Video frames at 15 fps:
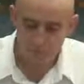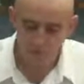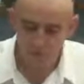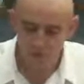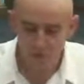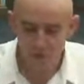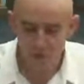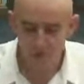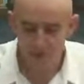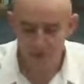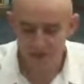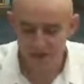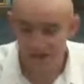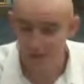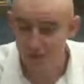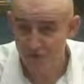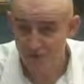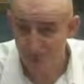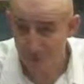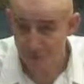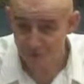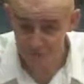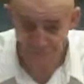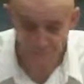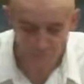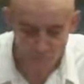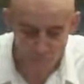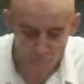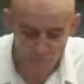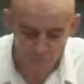but we've got potatoes and carrots
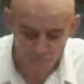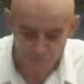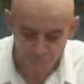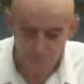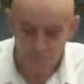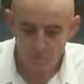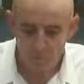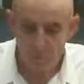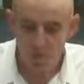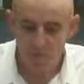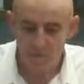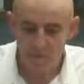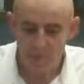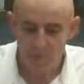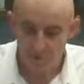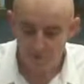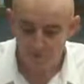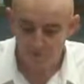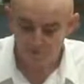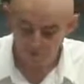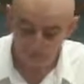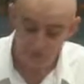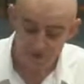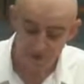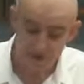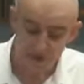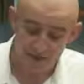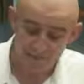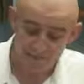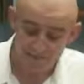and beef,
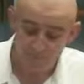basically.